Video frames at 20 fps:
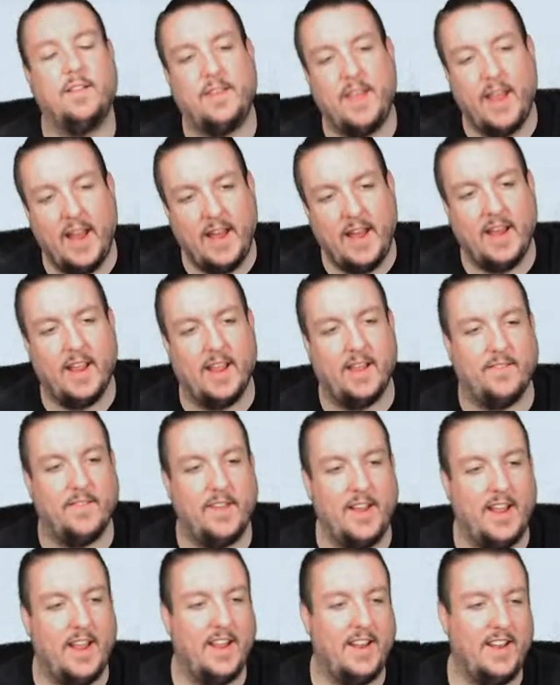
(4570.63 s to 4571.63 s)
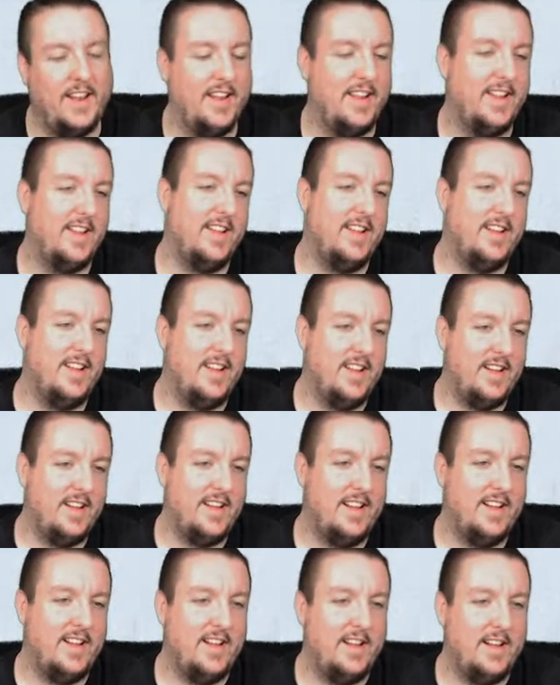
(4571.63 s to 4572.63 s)
dang it, man.
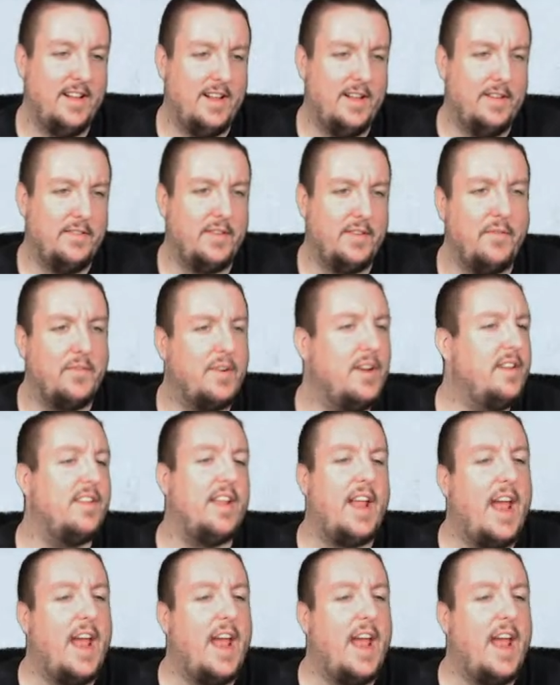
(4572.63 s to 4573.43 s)
For some reason,